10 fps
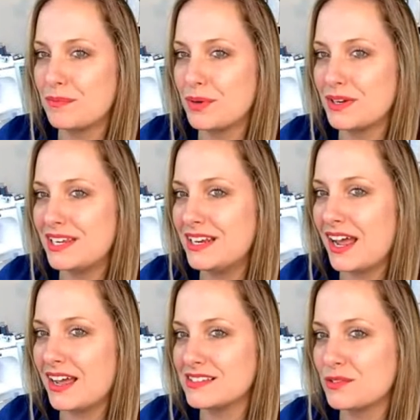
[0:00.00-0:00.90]

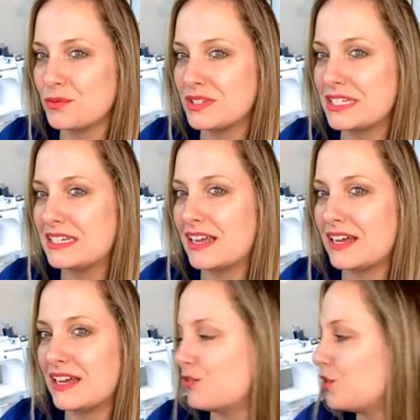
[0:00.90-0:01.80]
Bernina has a really
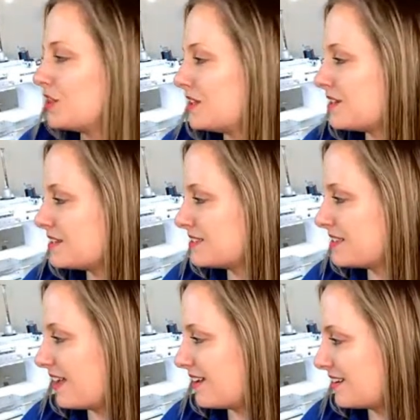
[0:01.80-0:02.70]
nice foot that does
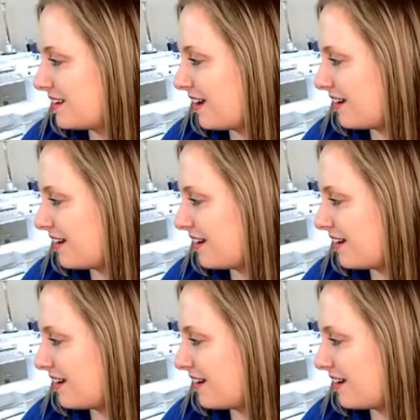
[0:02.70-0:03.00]
that.